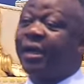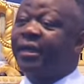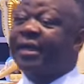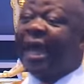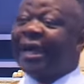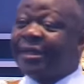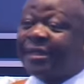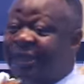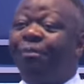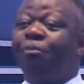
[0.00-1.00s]
There is
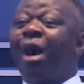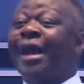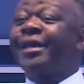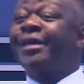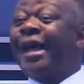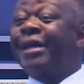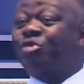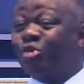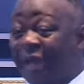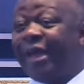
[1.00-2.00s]
someone here
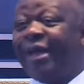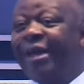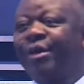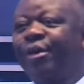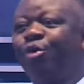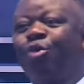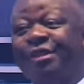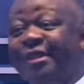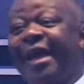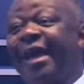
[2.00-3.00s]
today who
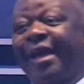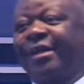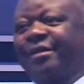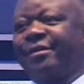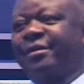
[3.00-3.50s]
is scared.